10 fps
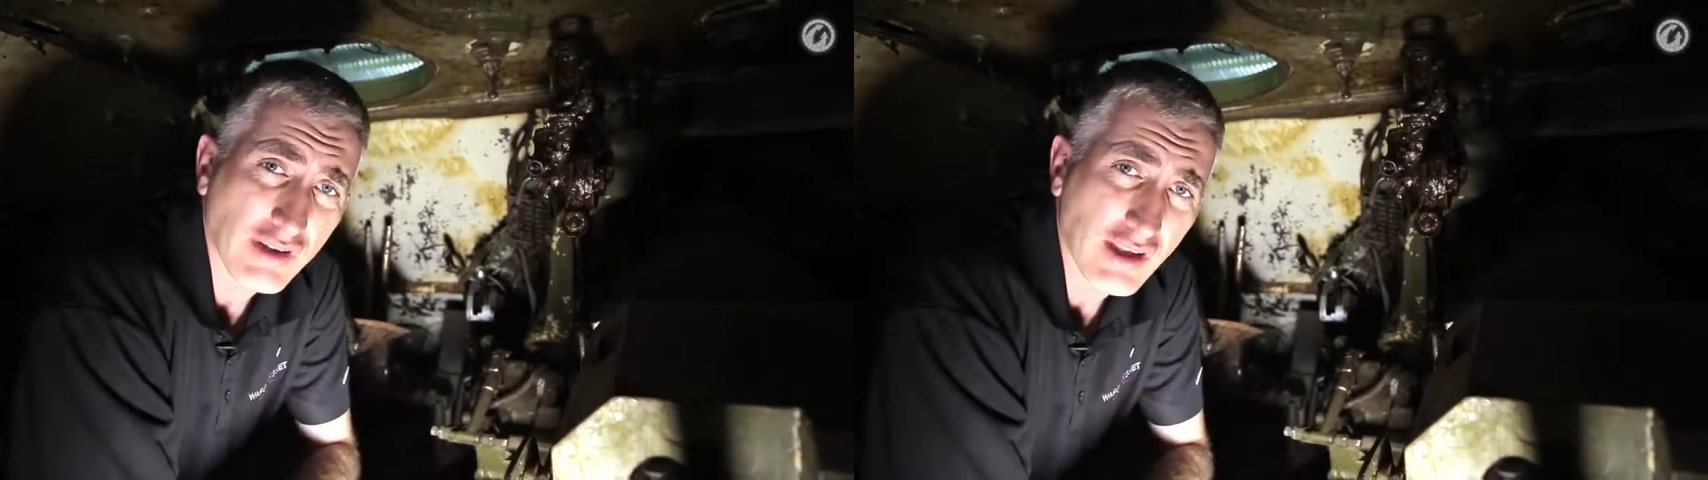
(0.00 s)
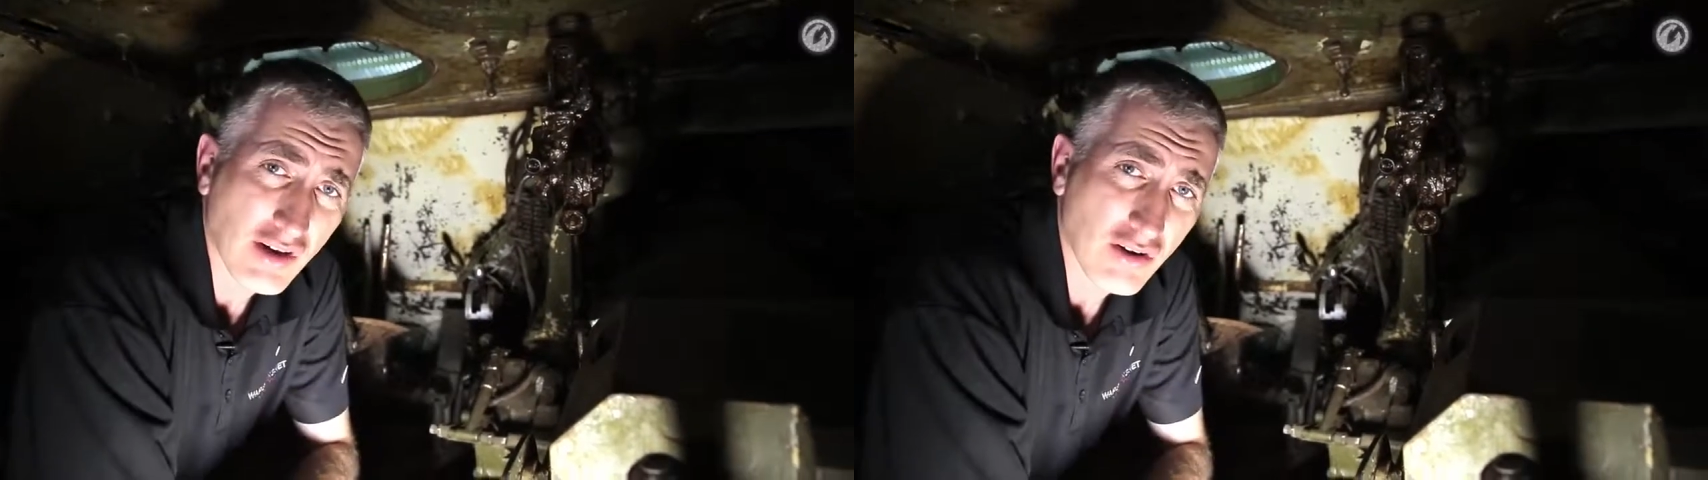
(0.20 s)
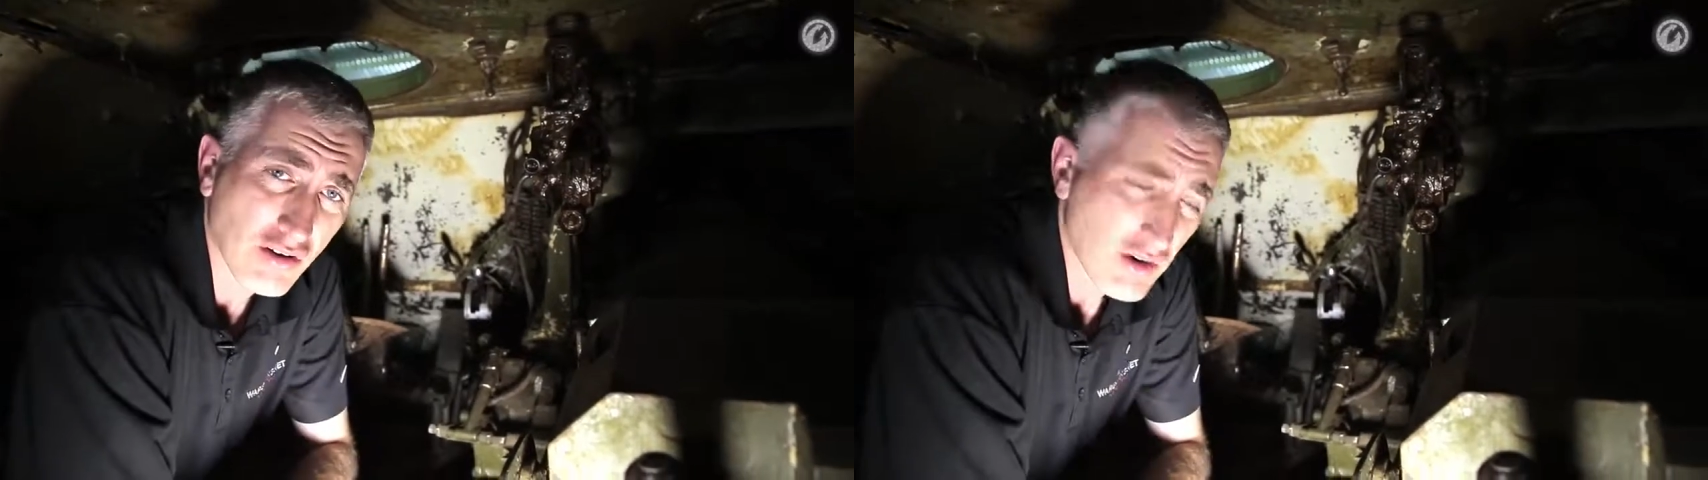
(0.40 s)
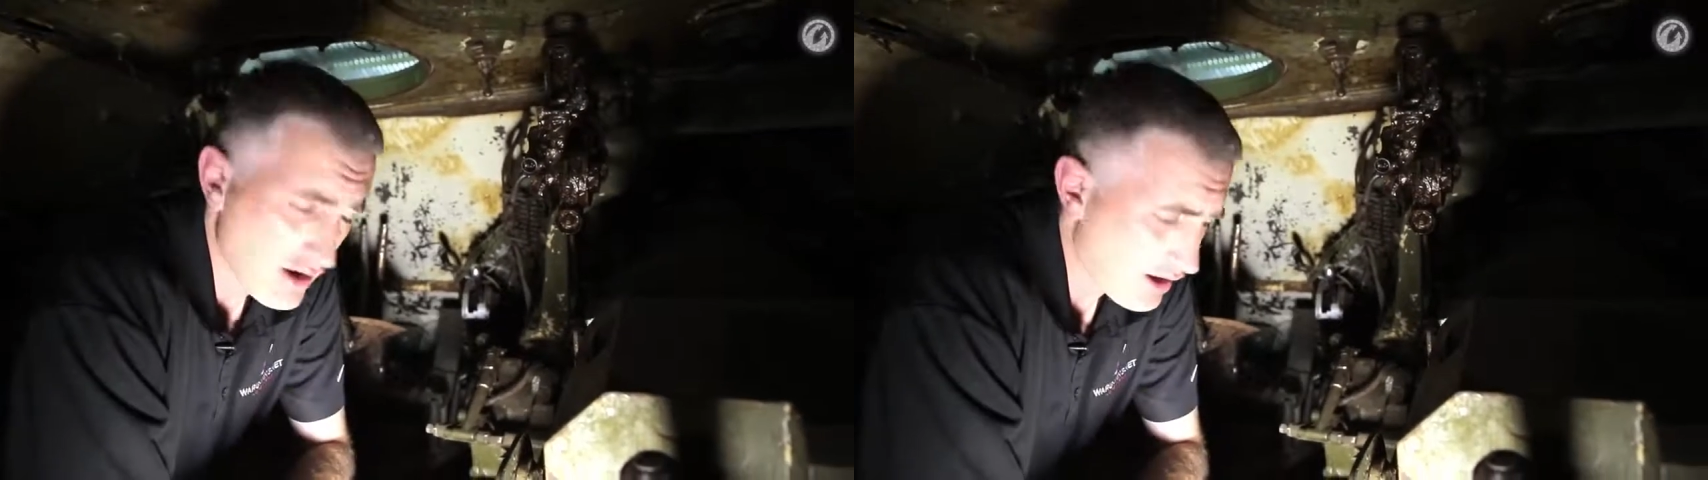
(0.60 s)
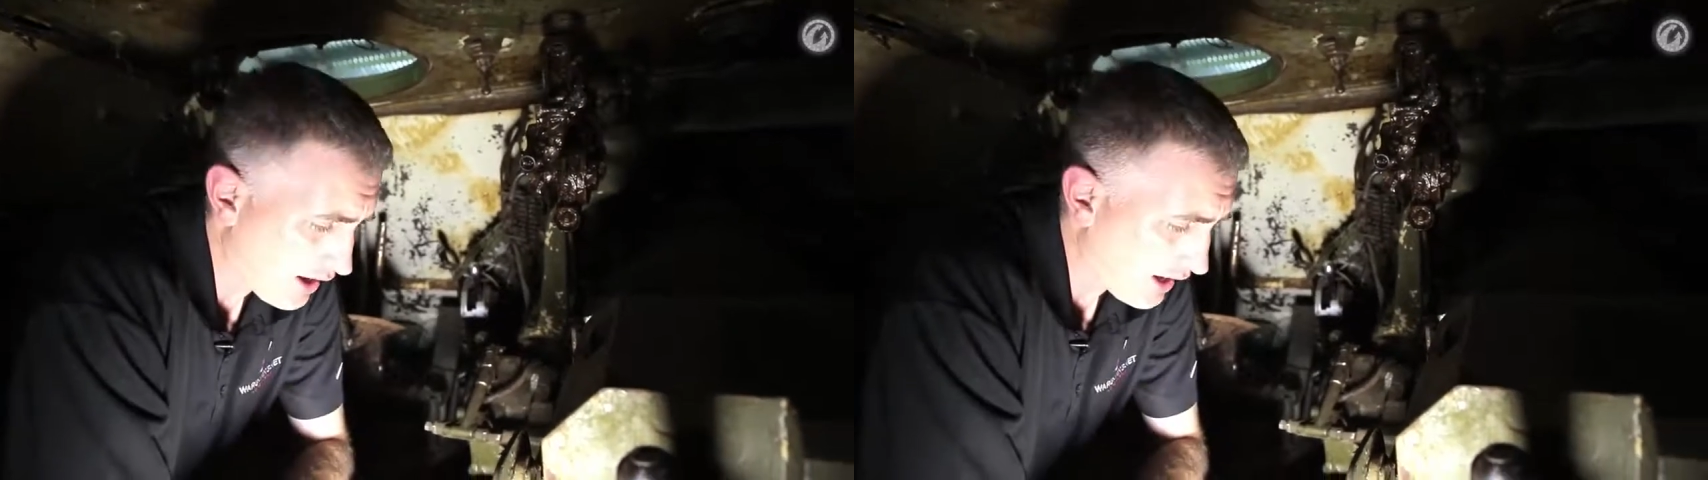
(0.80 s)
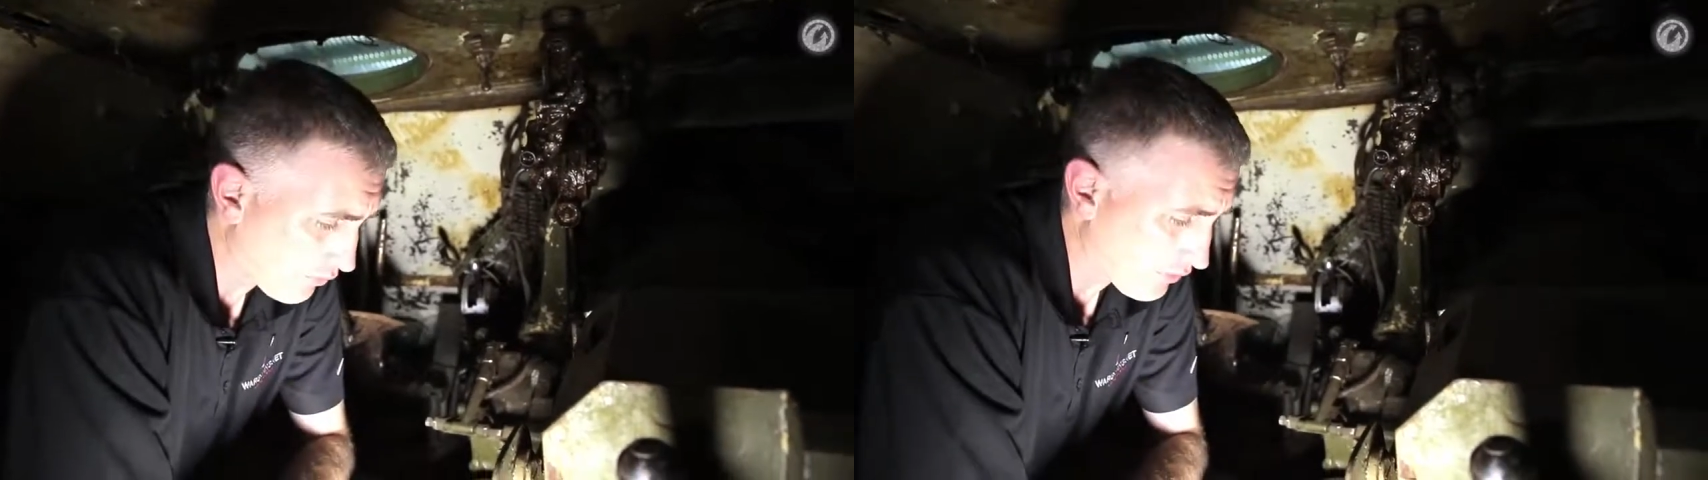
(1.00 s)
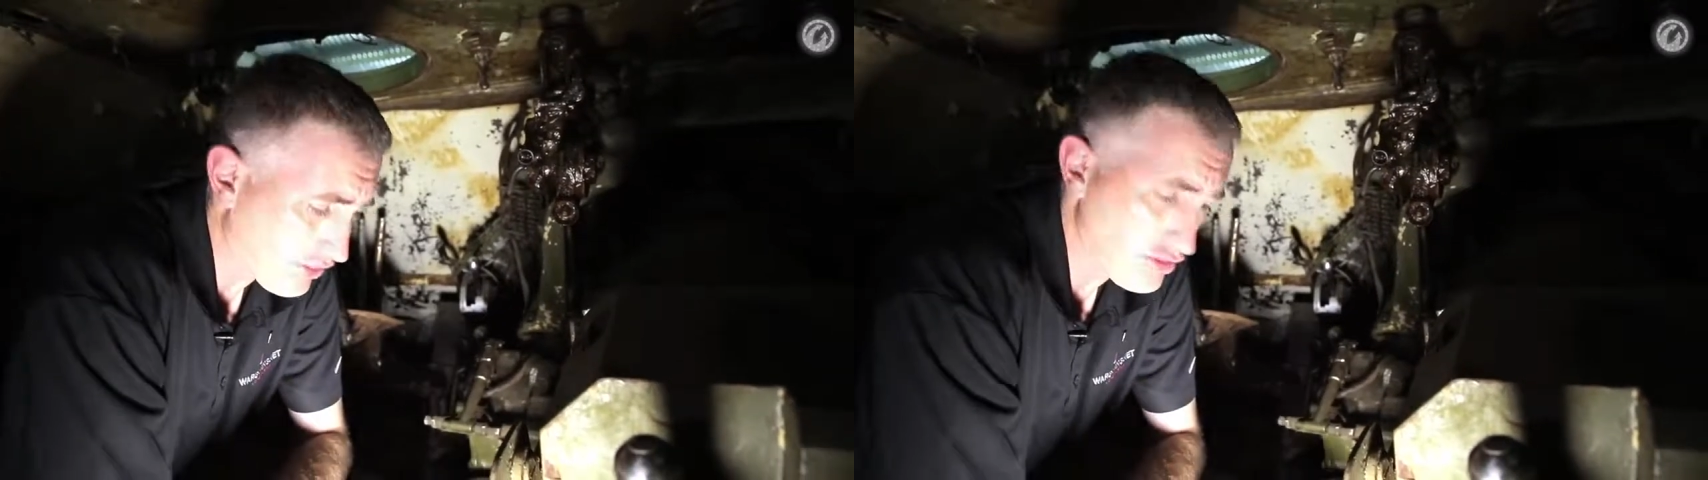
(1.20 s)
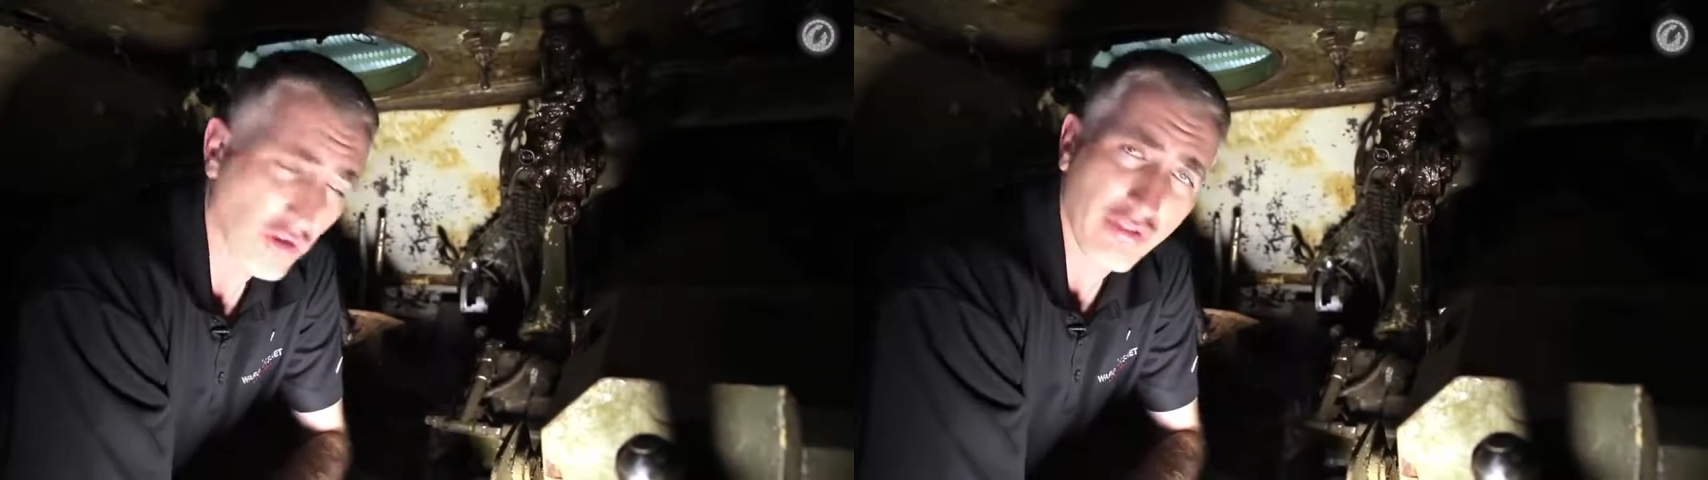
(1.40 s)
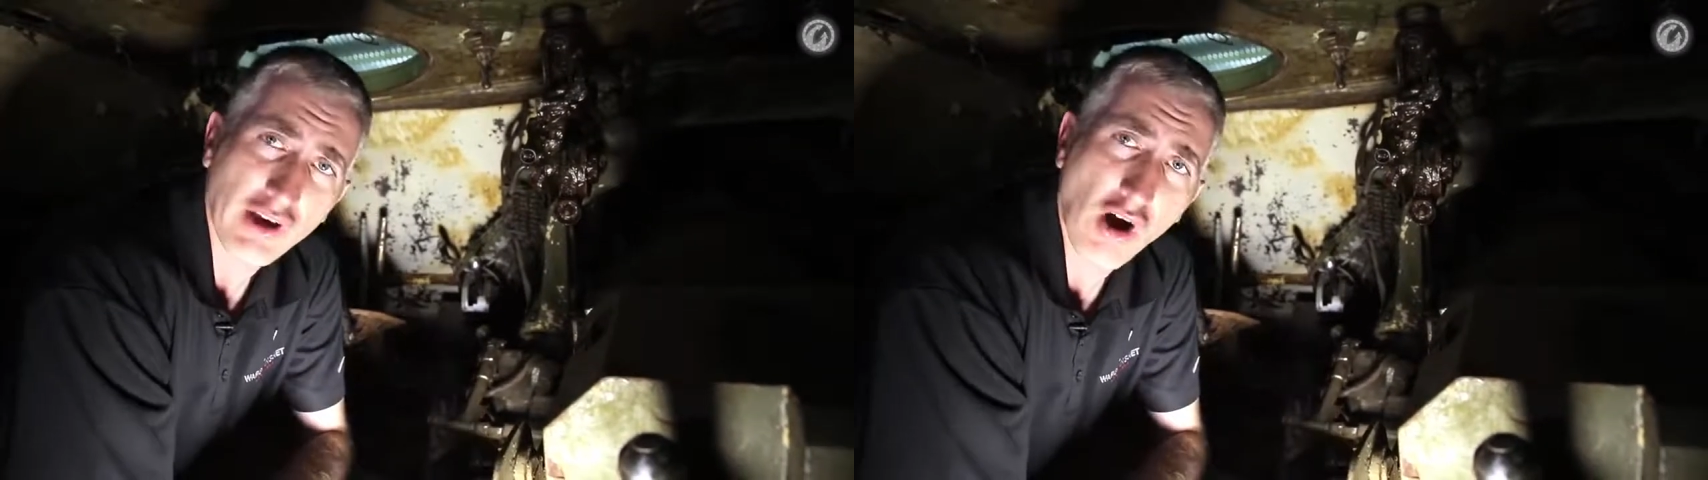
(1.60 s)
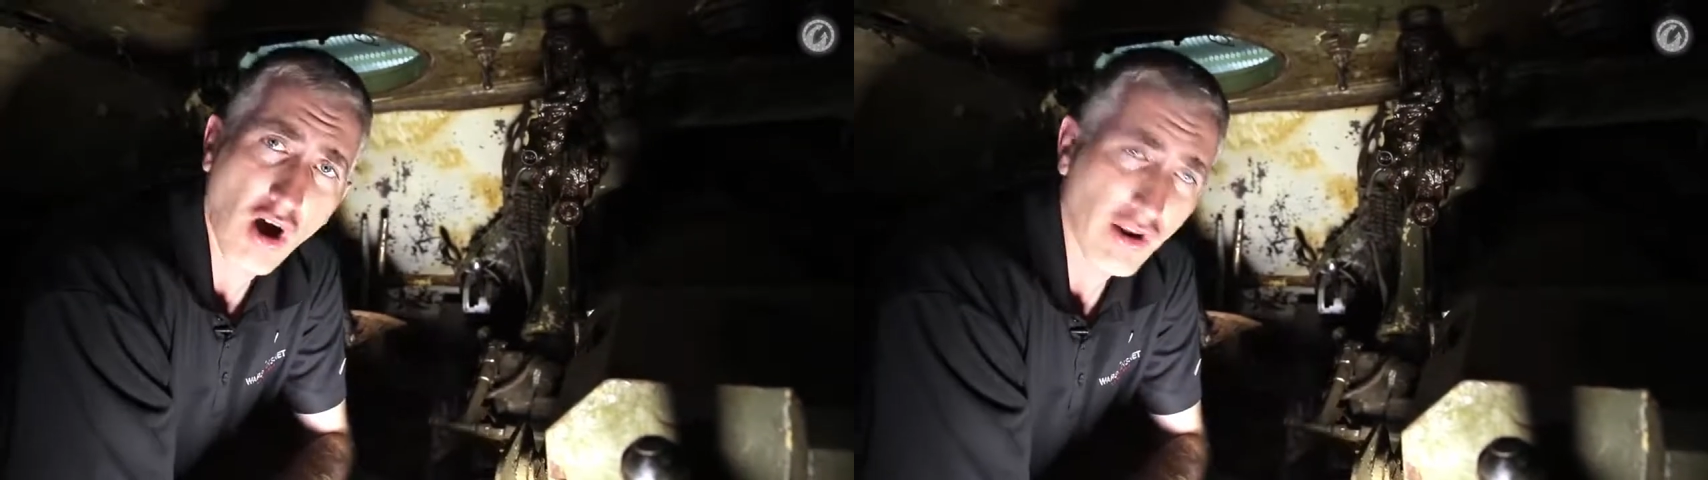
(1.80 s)
here with
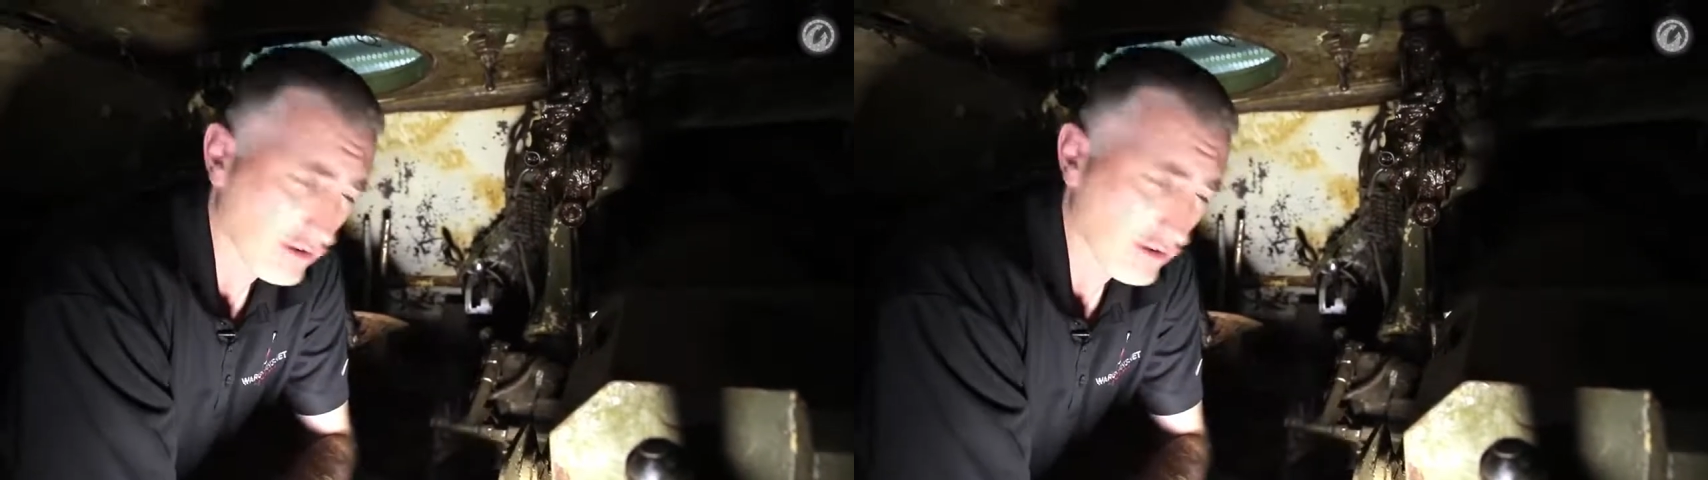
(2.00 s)
nothing on